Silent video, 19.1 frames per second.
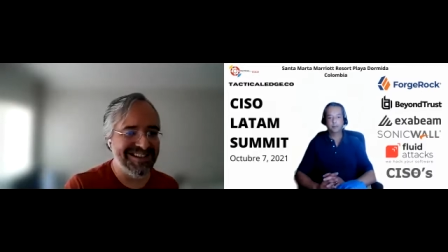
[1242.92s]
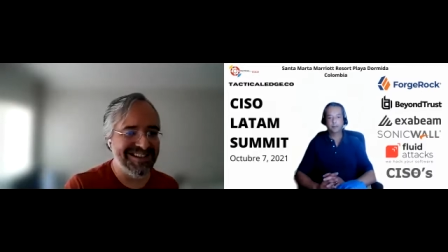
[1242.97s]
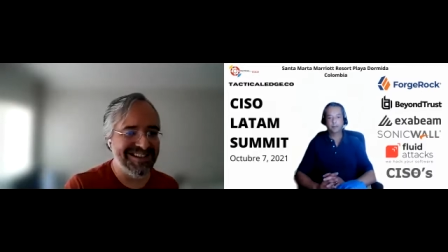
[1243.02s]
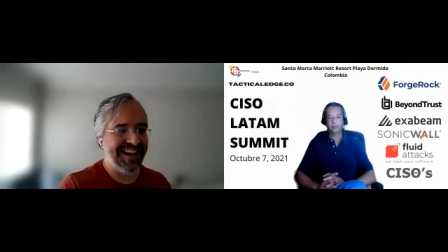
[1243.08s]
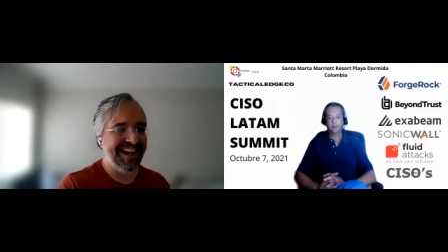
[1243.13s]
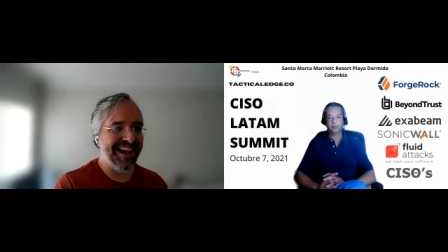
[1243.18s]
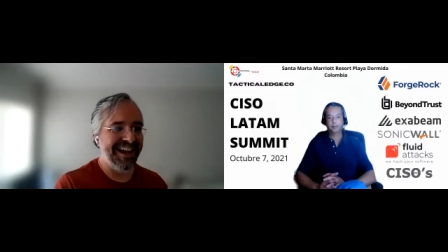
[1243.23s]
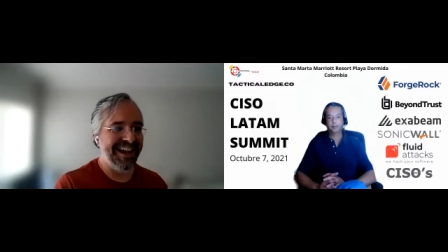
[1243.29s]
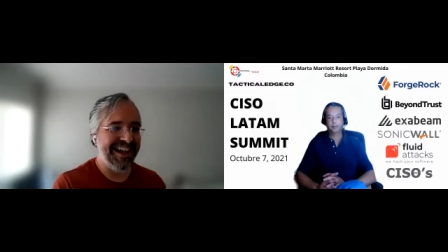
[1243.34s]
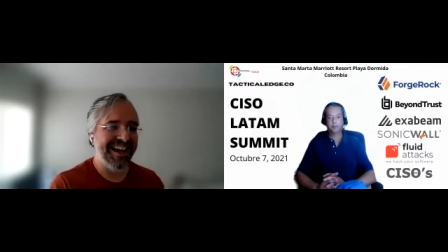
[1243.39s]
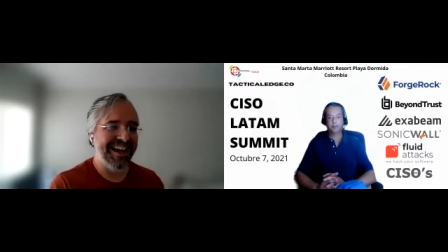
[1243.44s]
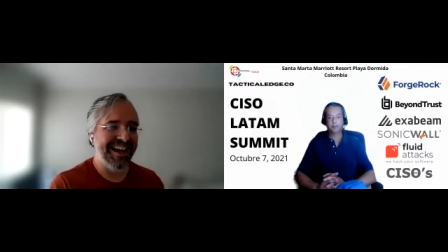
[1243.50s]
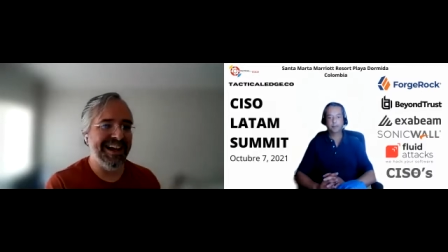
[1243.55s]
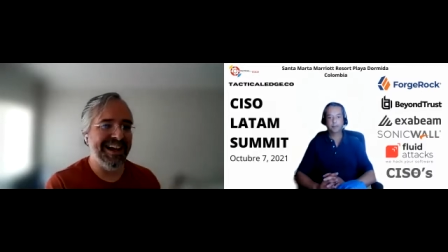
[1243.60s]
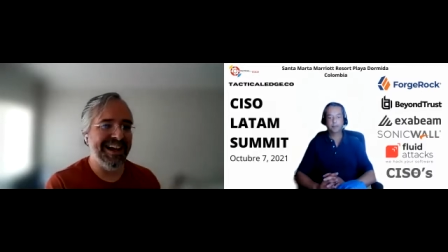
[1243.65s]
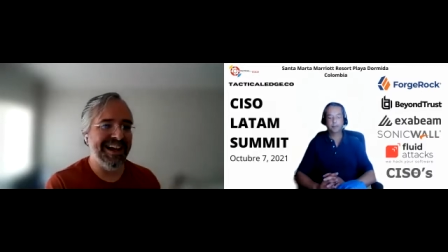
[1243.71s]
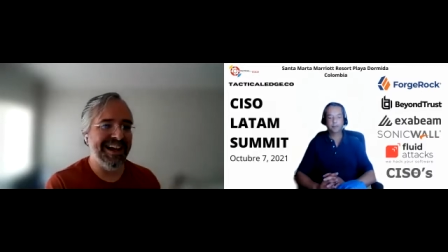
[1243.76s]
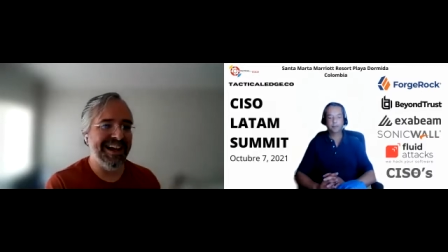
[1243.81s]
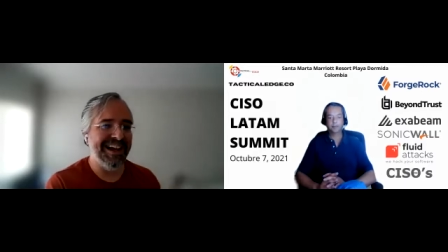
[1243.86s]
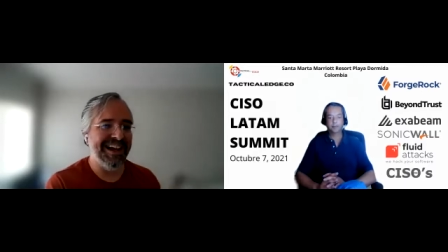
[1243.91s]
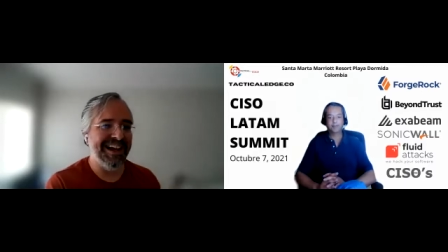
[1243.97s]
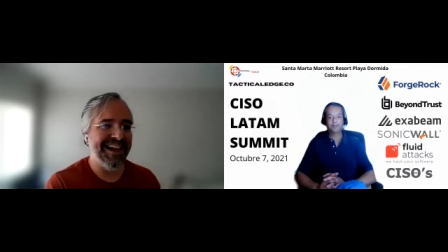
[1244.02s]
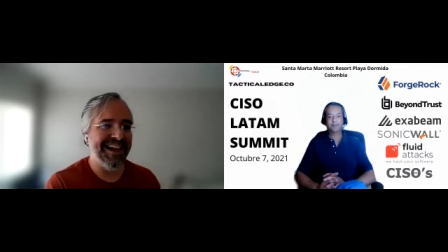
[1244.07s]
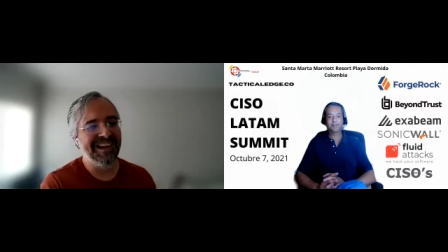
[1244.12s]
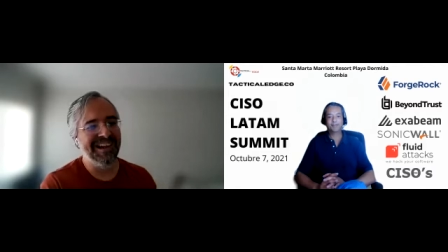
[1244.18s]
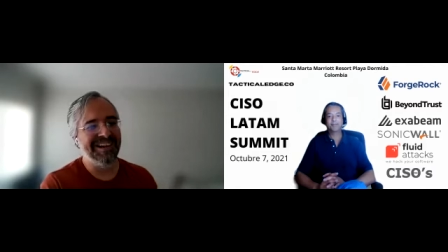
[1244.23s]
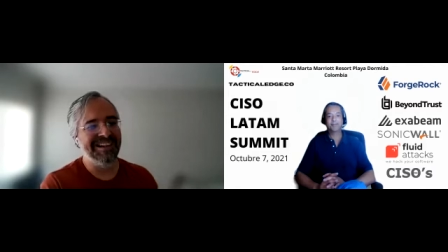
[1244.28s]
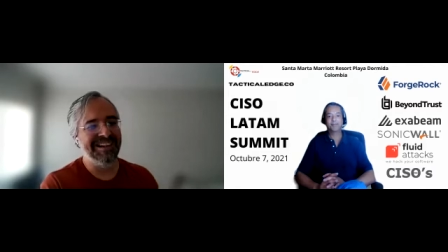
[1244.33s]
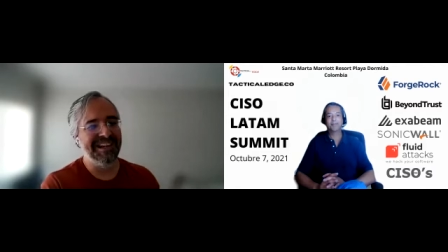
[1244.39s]
than I have,
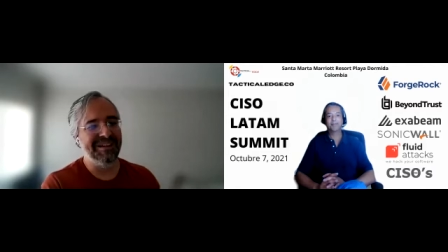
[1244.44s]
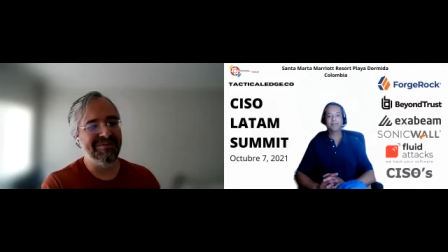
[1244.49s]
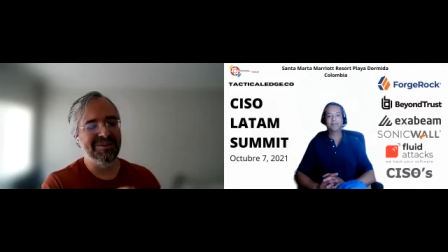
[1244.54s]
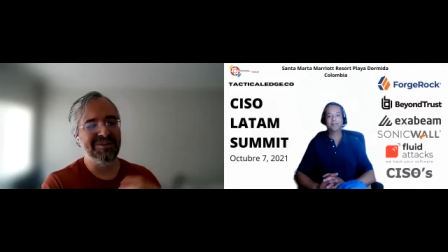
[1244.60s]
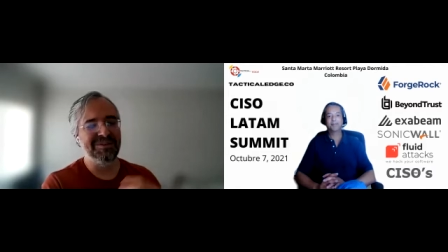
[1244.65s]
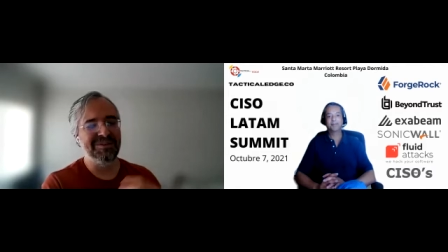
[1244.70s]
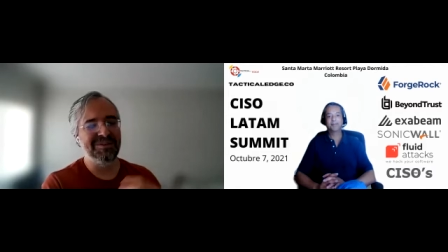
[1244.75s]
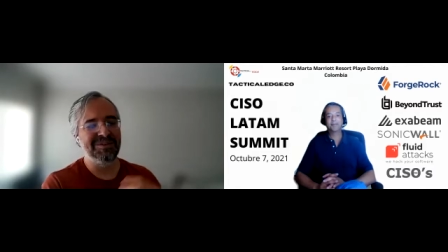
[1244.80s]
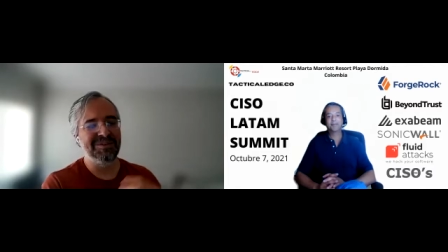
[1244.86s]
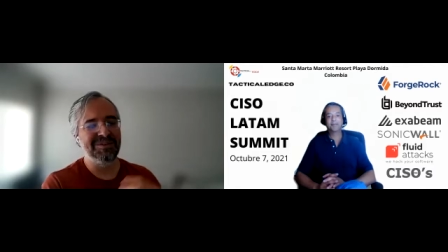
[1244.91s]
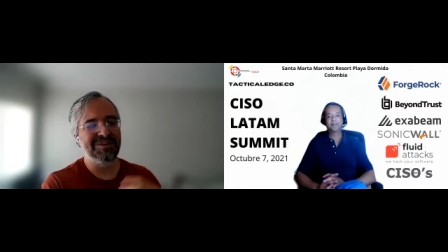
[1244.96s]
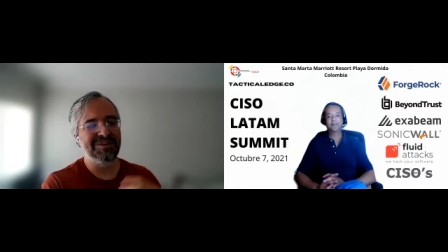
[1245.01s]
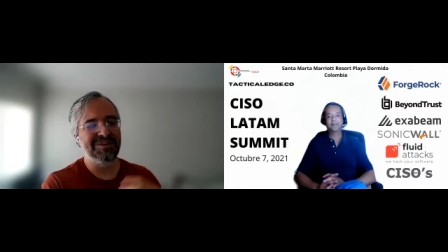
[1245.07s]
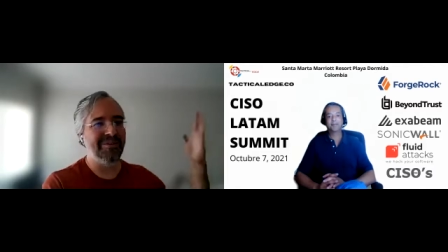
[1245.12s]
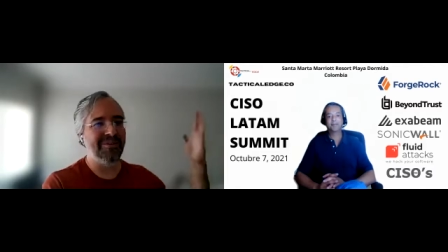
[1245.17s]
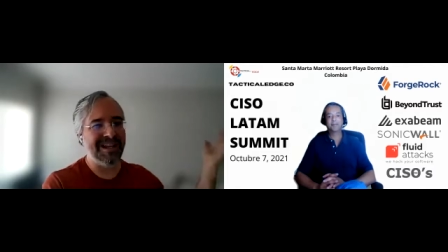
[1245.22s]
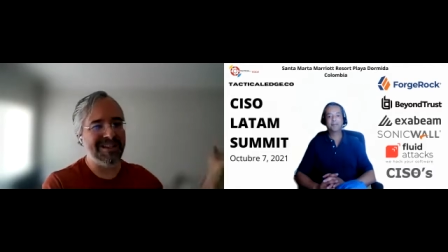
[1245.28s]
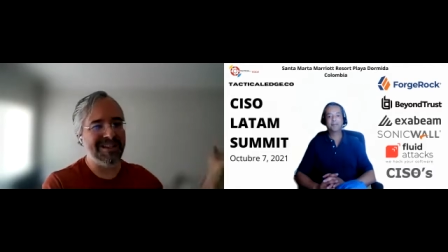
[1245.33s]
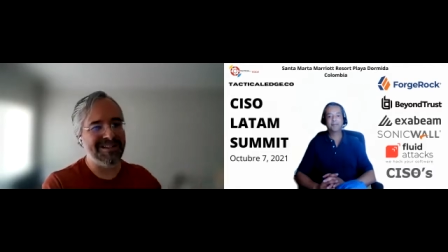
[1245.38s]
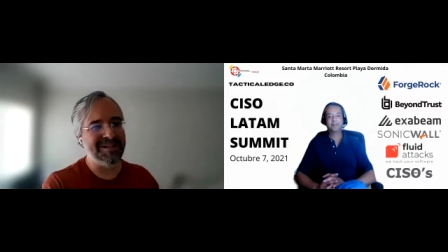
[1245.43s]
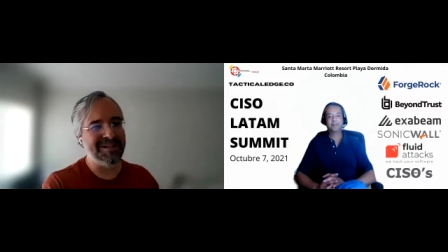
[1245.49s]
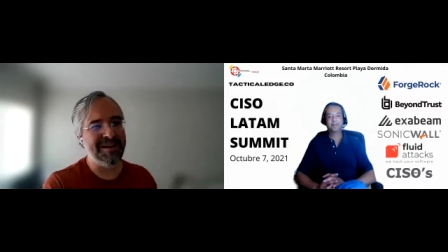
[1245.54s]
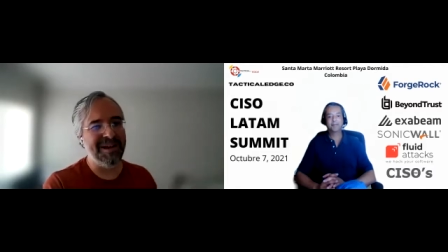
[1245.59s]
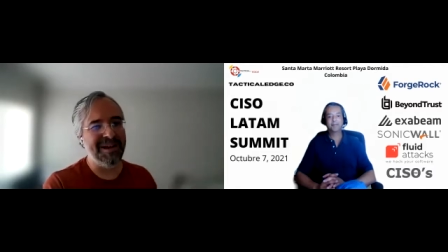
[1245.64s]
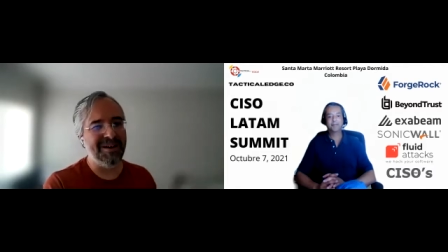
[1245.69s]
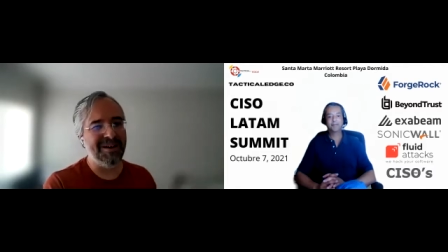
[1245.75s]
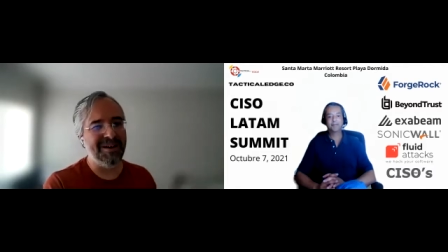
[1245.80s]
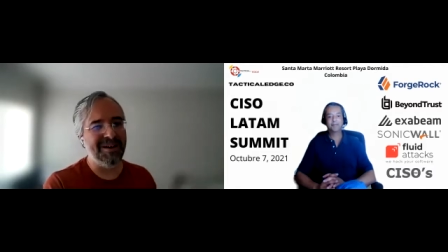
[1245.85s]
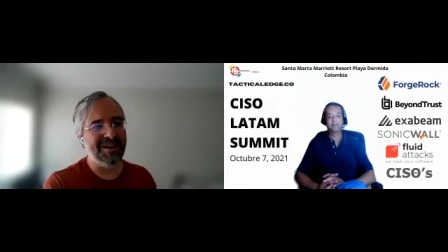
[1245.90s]
right? Even though, again, Verizon's a
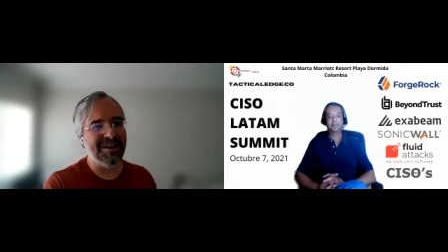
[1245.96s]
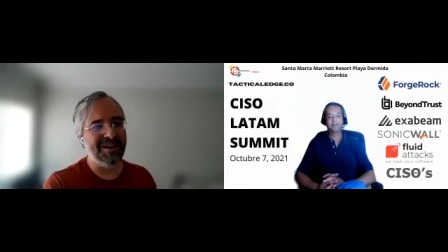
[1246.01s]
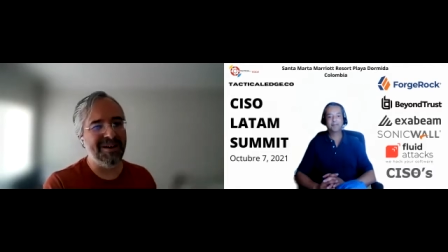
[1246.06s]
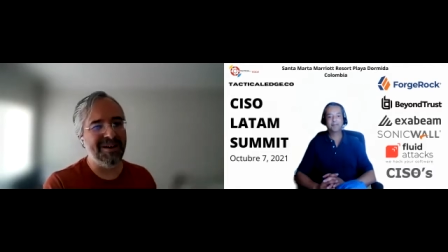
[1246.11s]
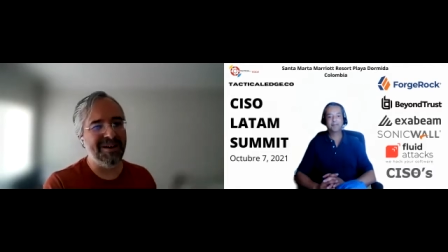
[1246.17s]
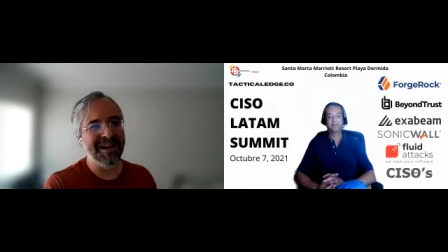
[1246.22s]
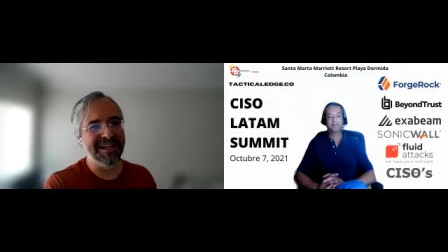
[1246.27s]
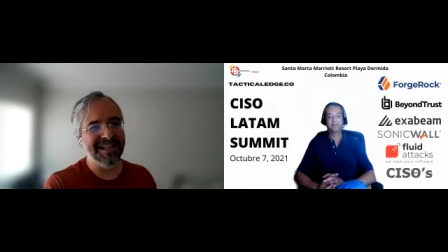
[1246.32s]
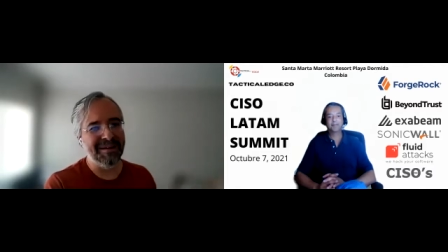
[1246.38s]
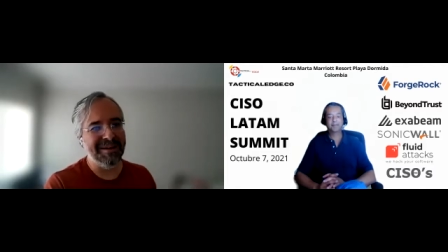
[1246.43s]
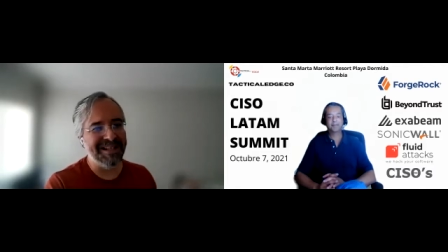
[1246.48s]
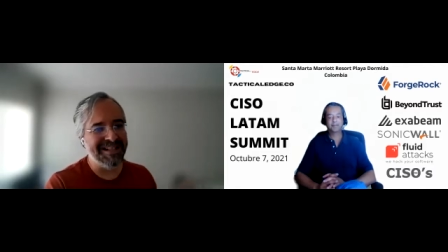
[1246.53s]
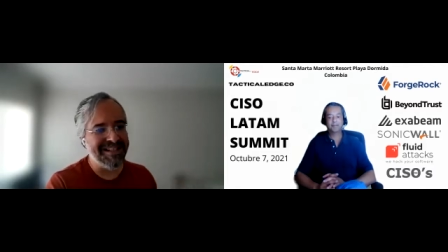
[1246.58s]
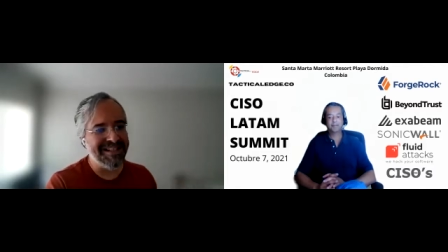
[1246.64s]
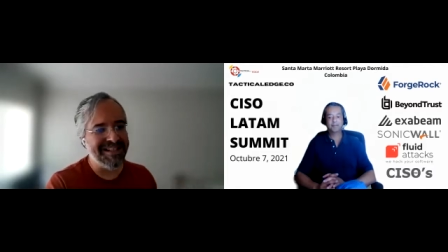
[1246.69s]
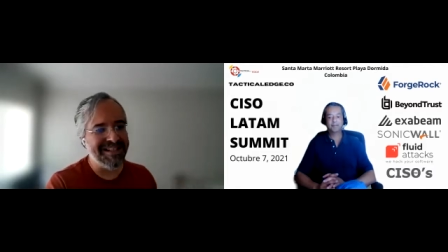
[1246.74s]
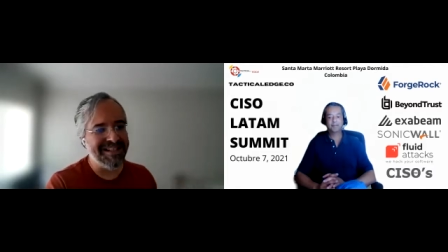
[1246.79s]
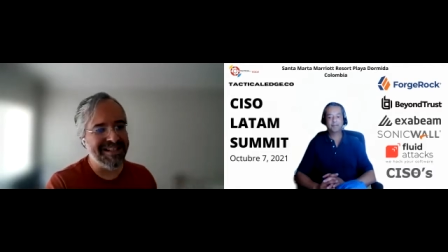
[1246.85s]
big company, but I'm a teeny